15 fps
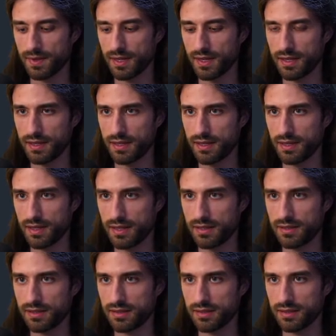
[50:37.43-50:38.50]
And
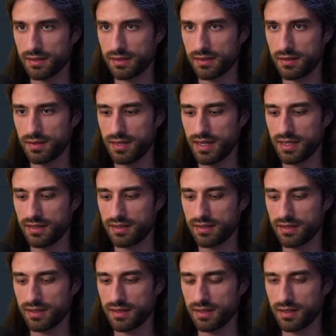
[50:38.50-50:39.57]
let
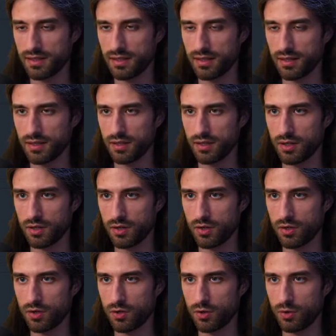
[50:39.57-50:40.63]

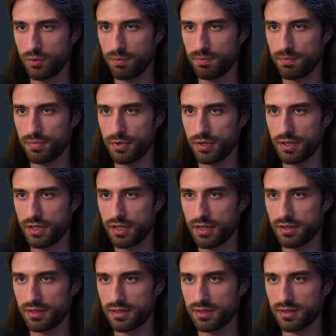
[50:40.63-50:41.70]

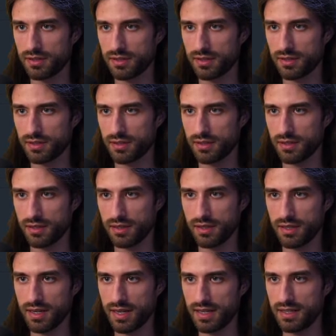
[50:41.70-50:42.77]
opponents
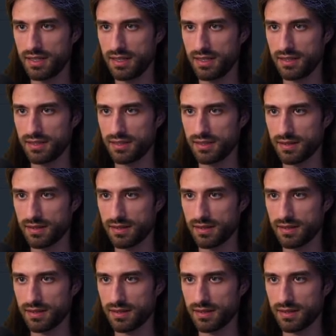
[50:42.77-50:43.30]
like this.